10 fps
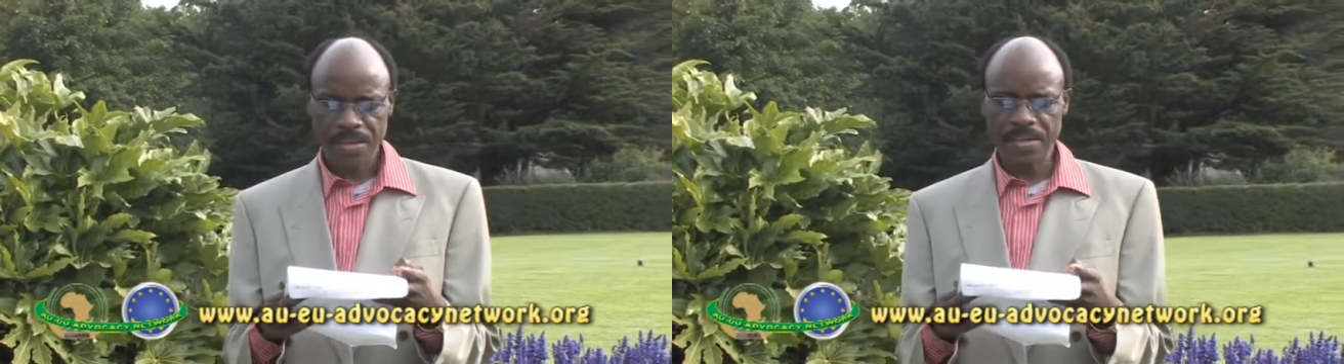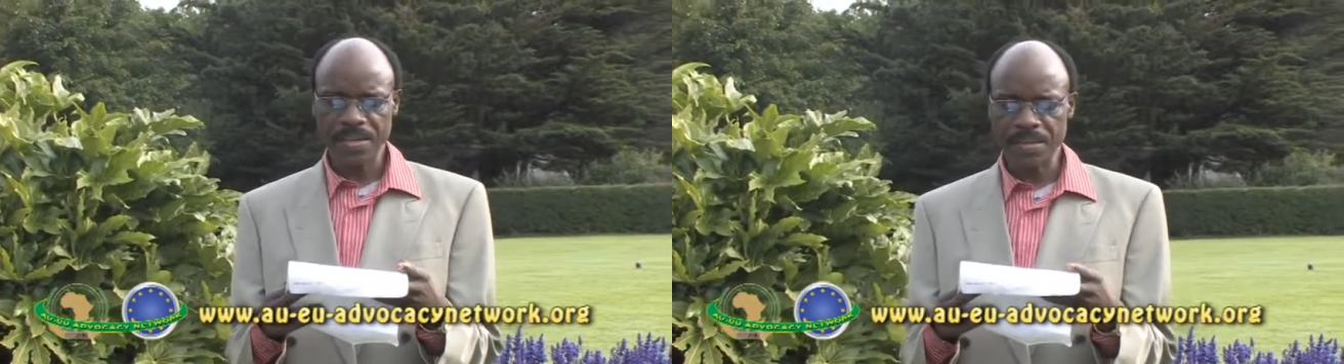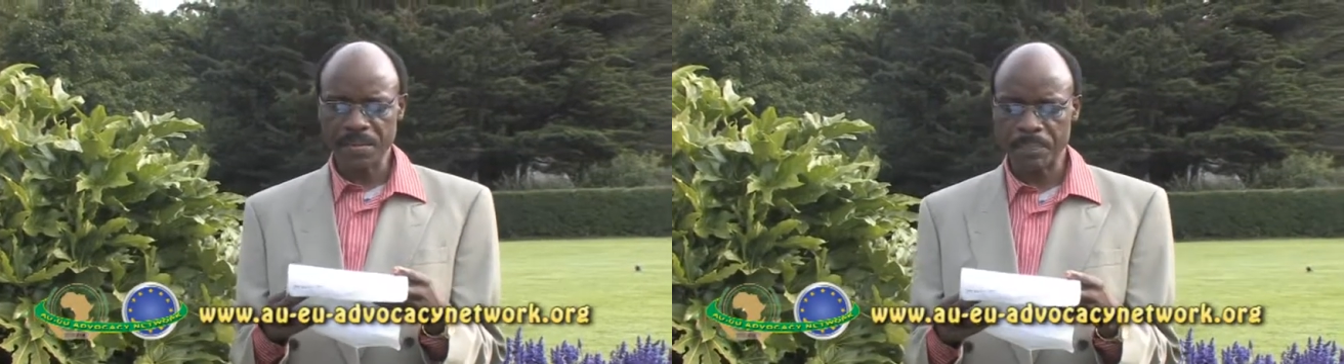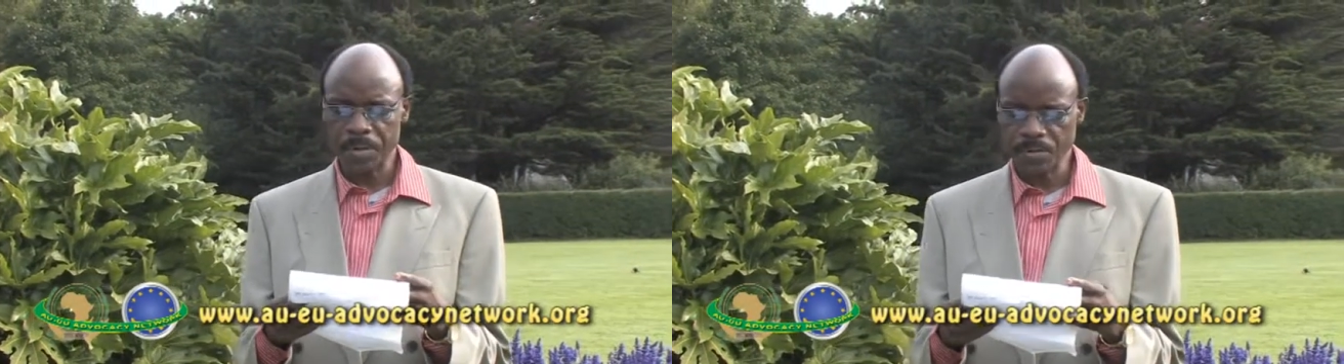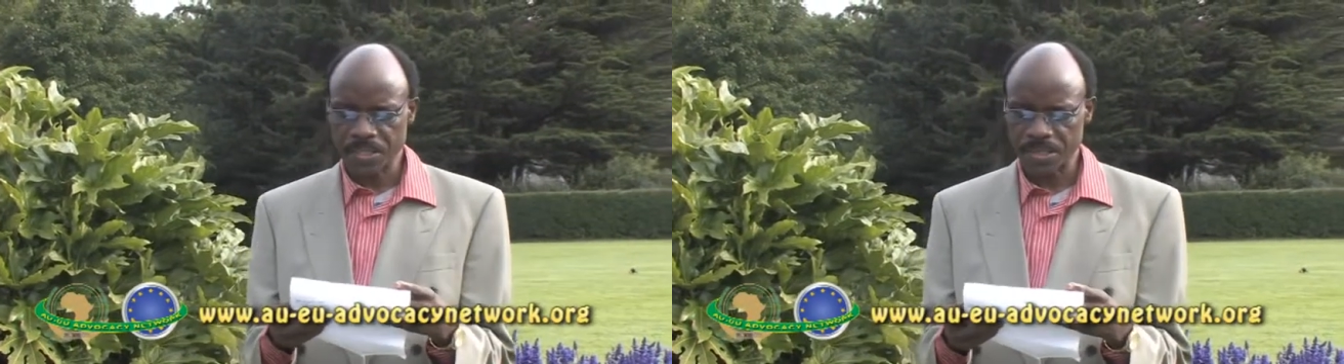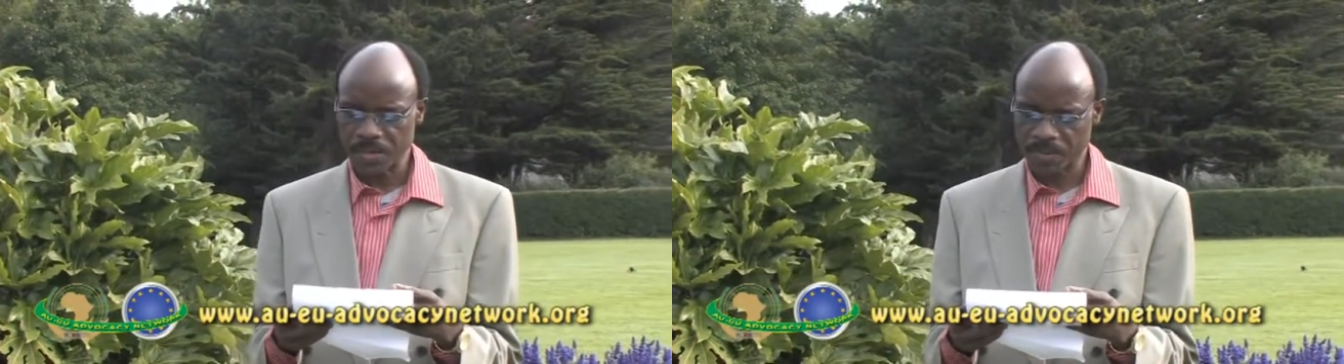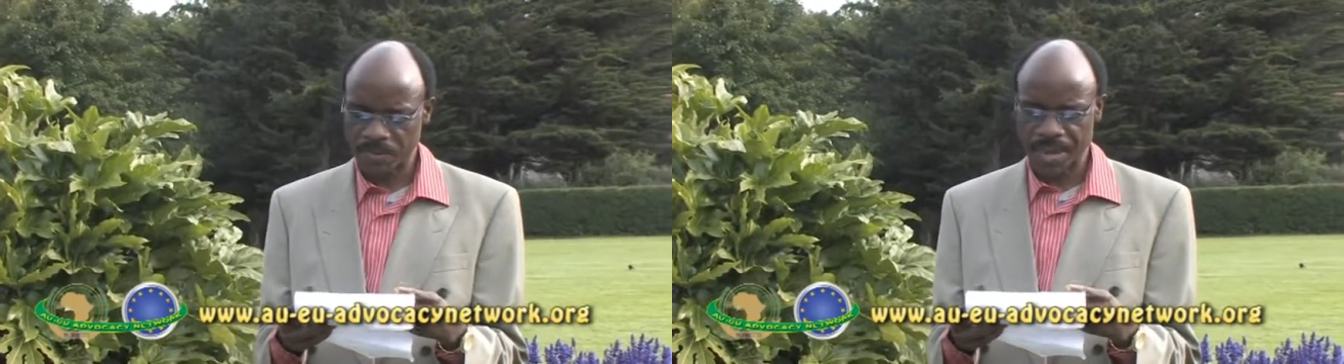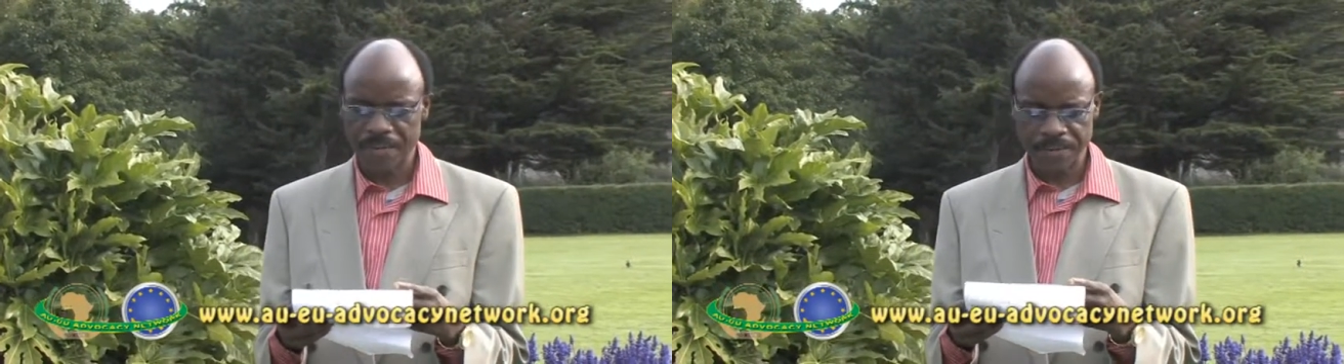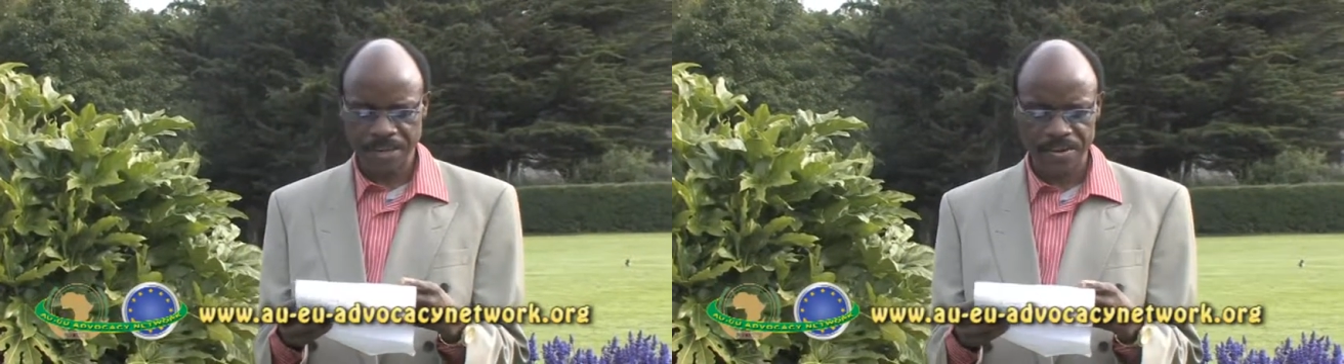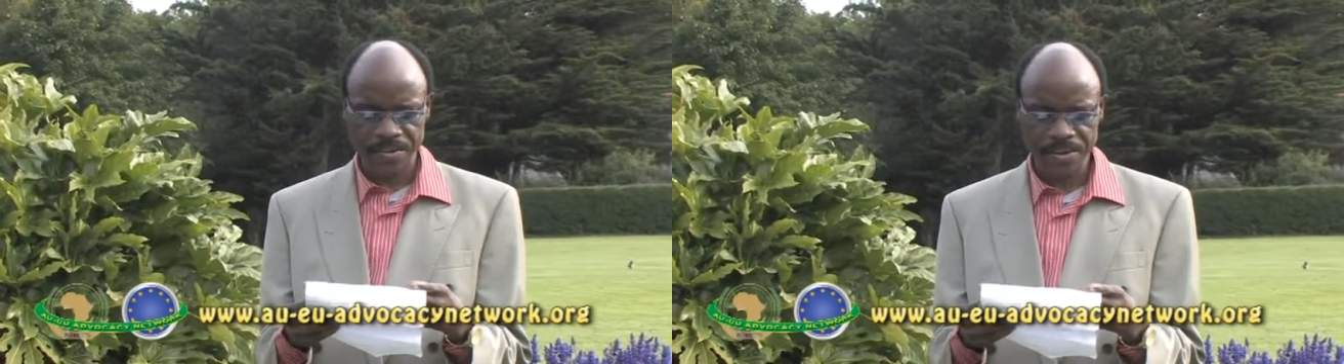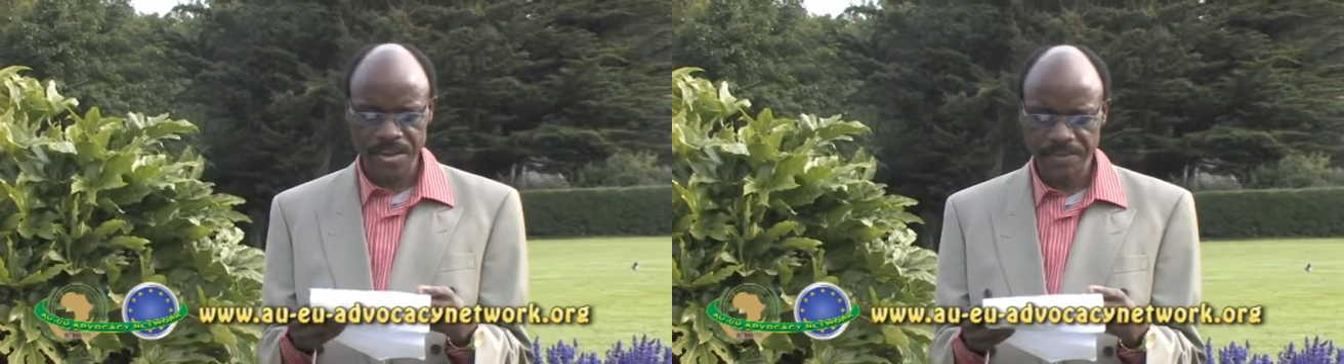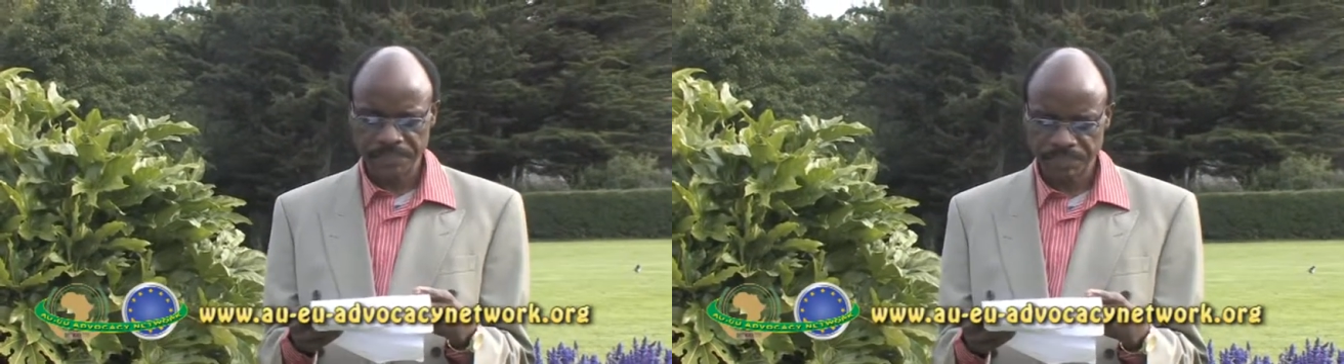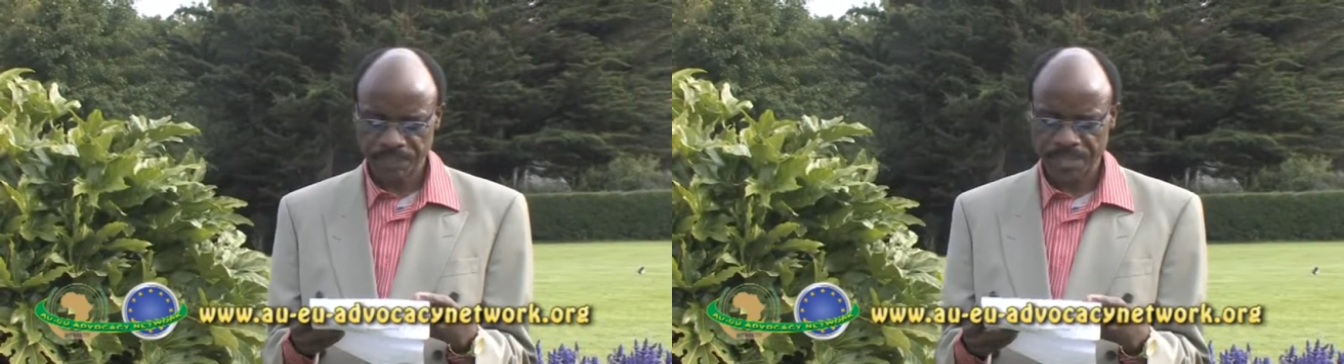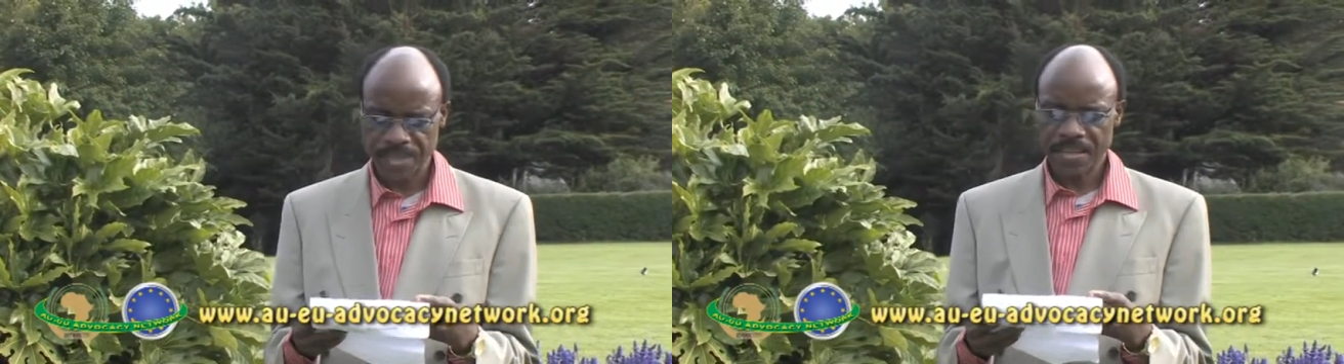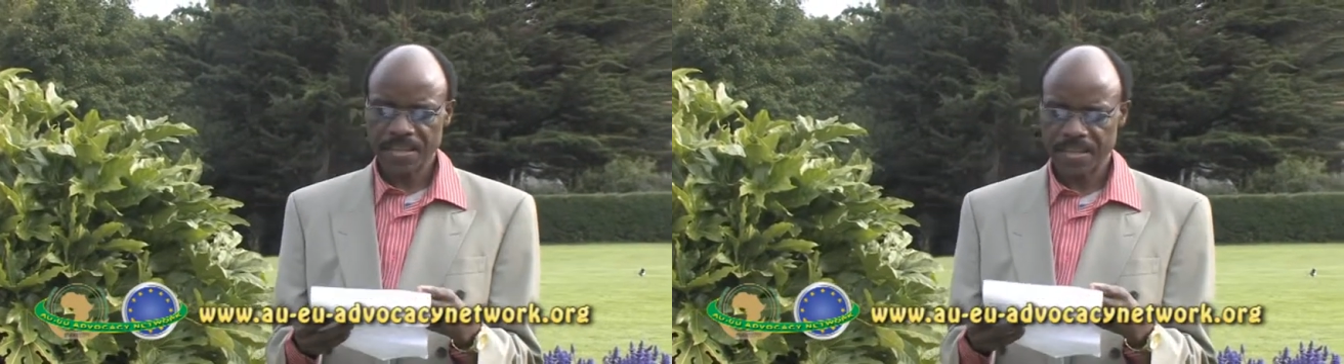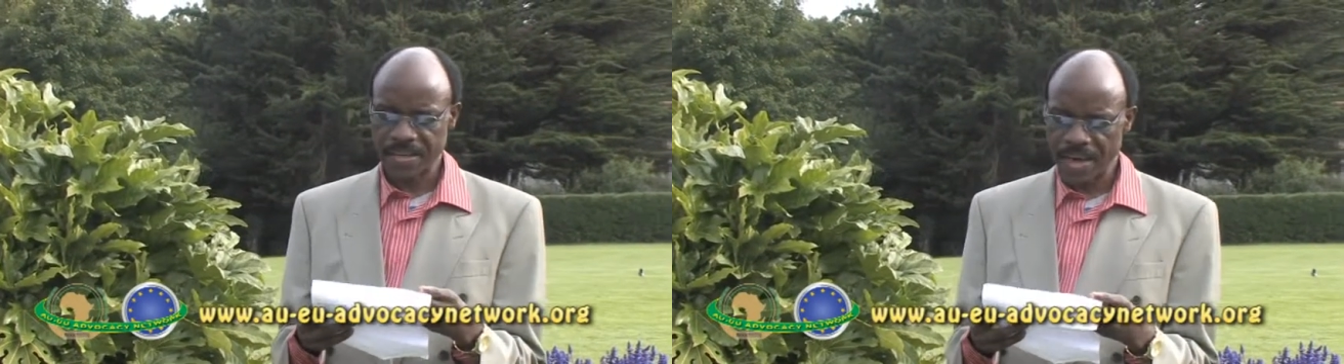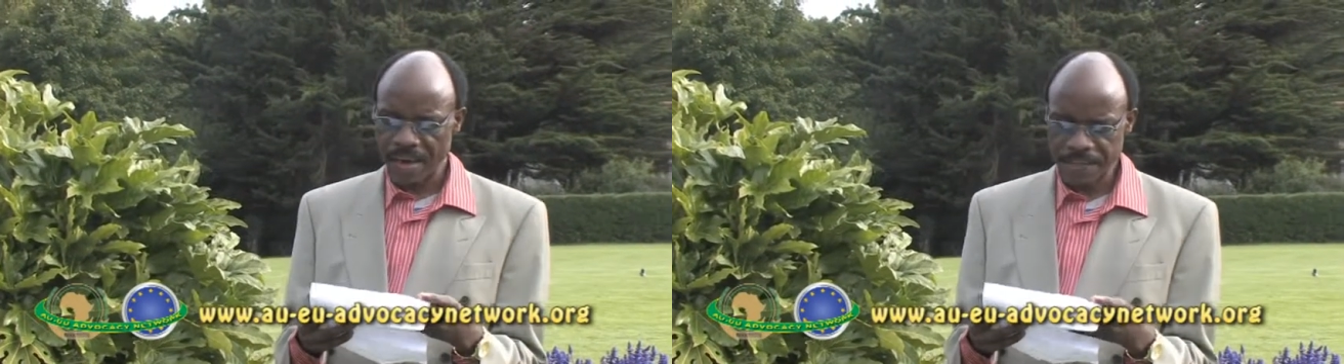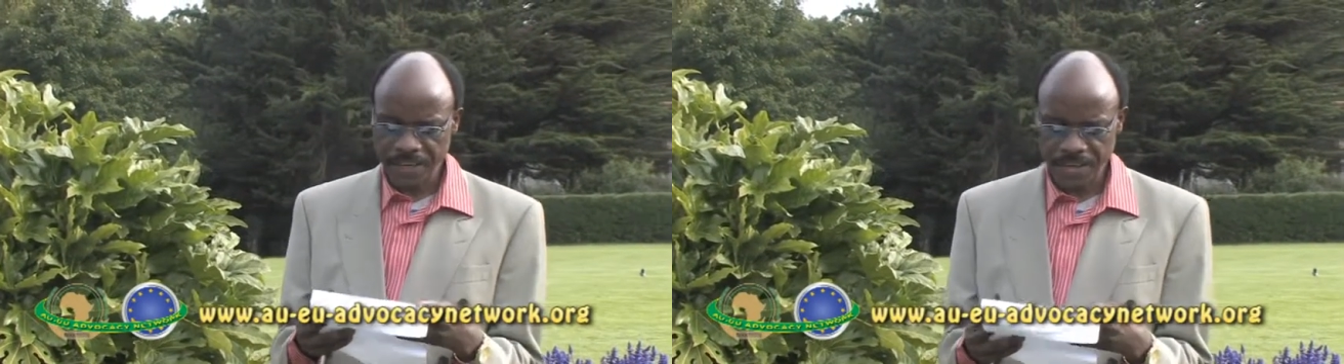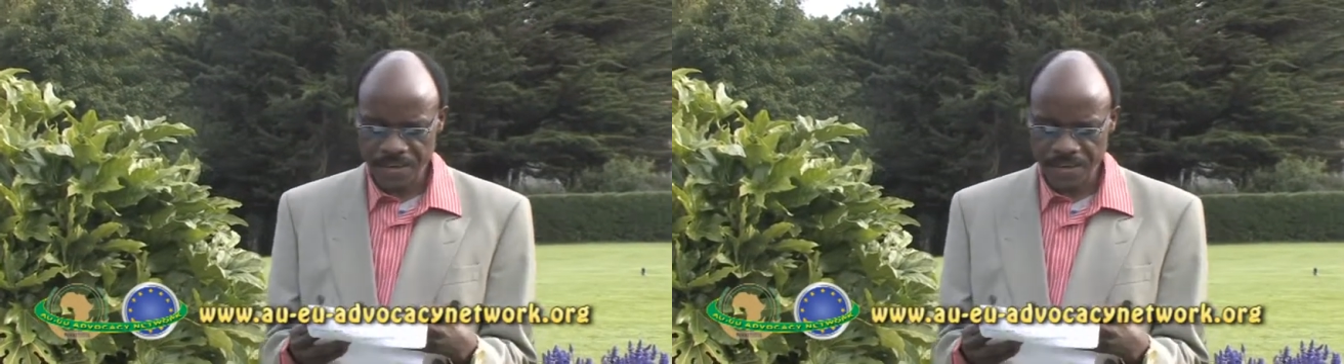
In the building of the African Union, the African